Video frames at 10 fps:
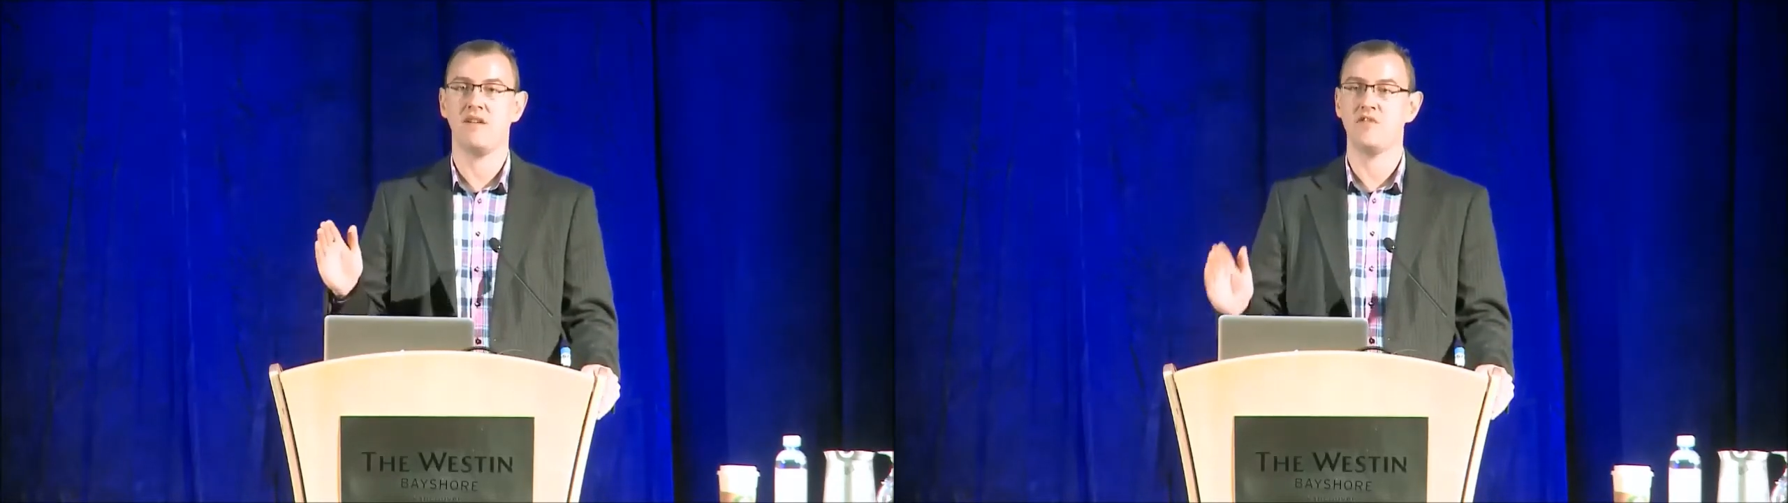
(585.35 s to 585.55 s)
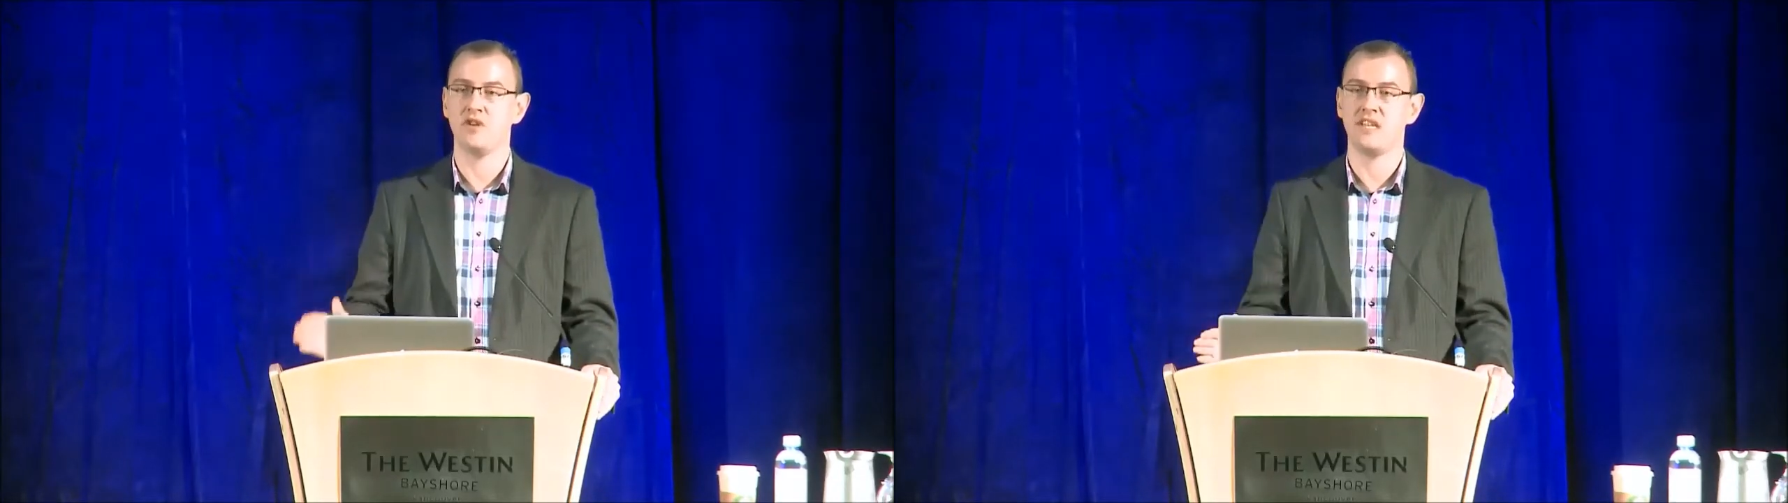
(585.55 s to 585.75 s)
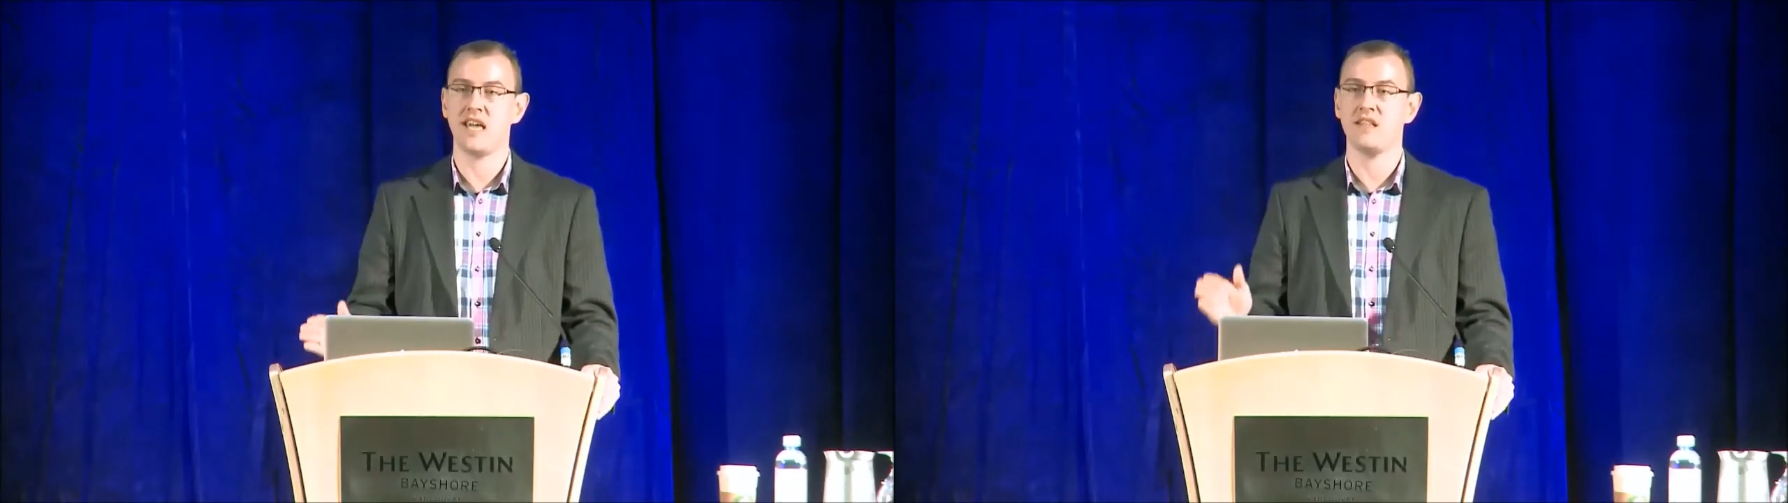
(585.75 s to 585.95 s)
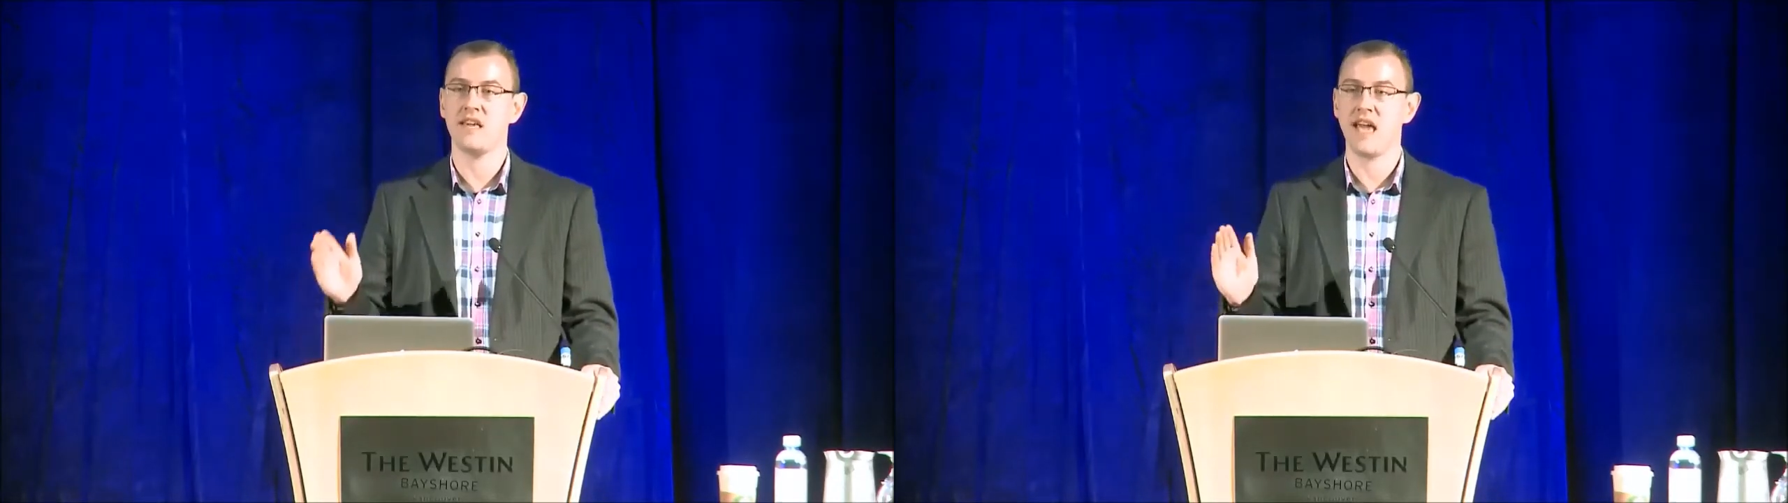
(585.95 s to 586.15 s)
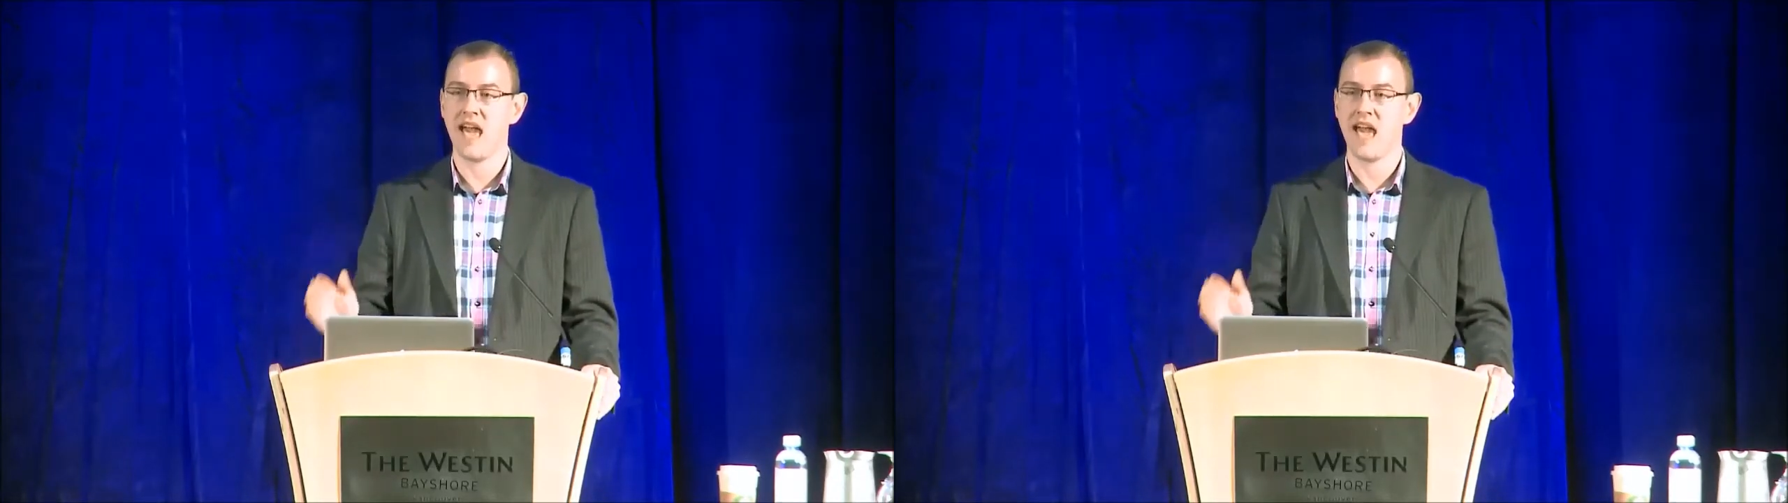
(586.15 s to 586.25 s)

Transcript: of your daily